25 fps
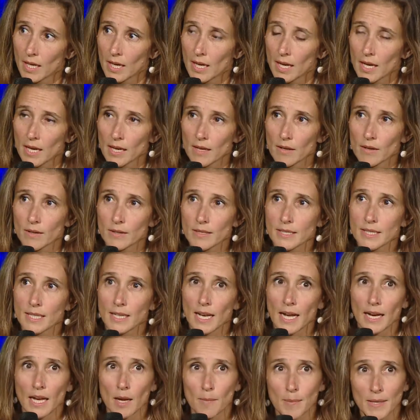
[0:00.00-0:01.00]
in the service
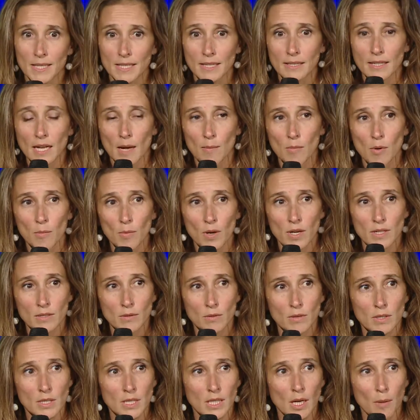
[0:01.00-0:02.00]
of collective
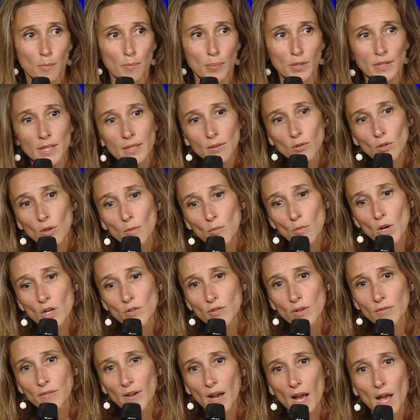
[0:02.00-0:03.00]
efficiency.
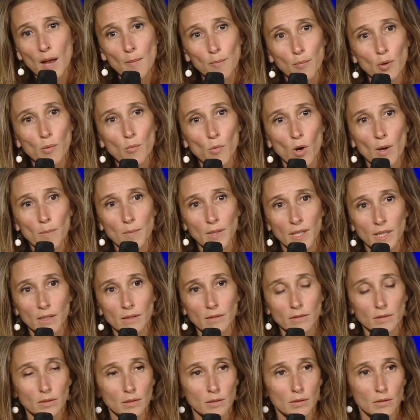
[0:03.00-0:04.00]
And
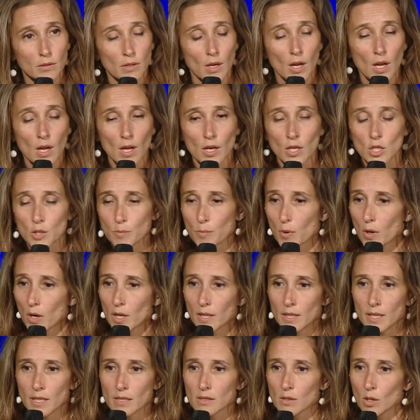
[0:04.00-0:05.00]
we need to
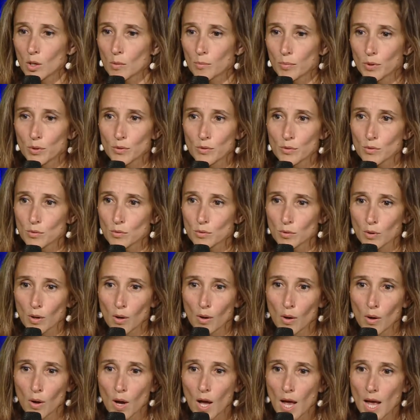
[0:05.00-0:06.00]

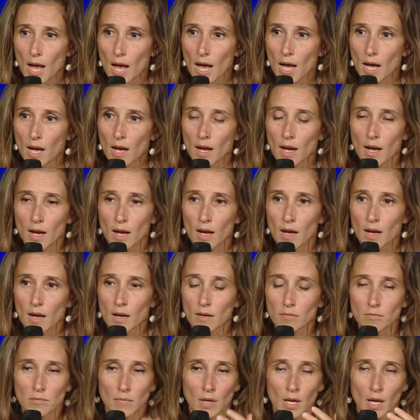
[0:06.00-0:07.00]
identify the capacity
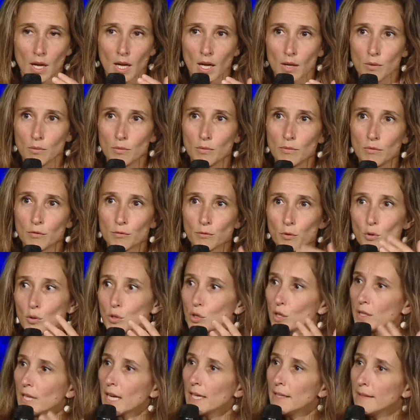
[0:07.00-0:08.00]
to say that
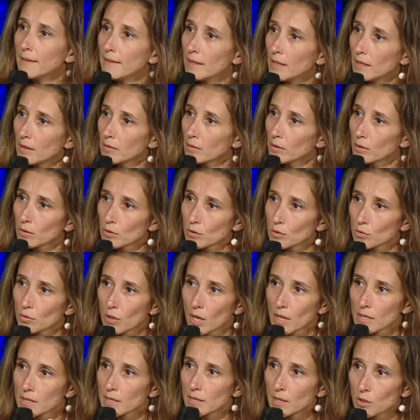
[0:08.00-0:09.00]
I'm going to do a
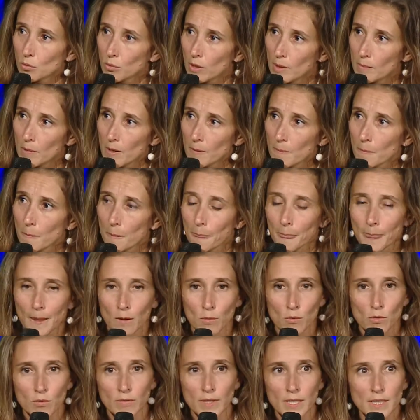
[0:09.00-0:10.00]
little bit
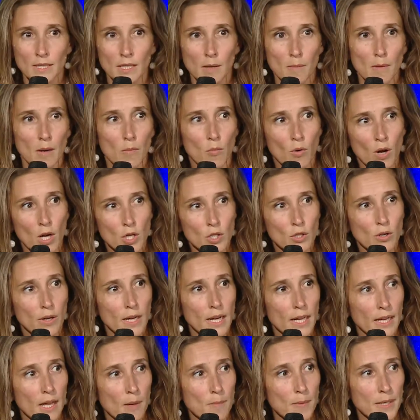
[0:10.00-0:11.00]
less.
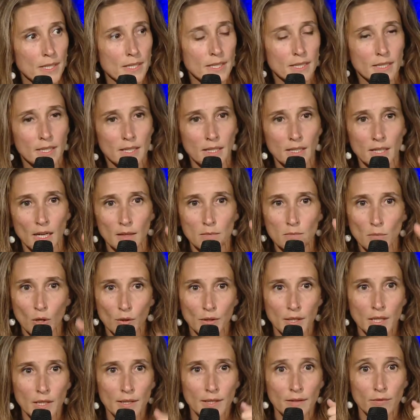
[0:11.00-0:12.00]
For
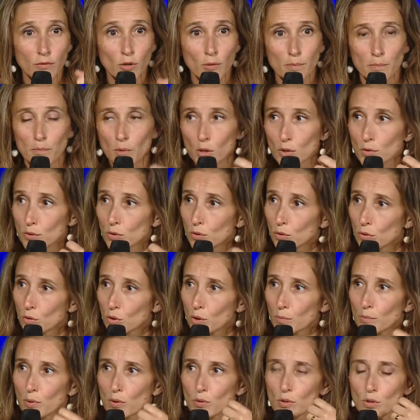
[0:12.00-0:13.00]
instance, on a
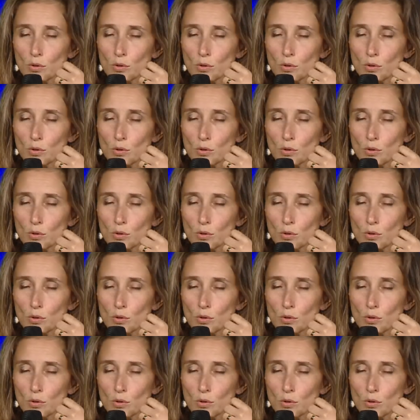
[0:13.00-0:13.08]
website,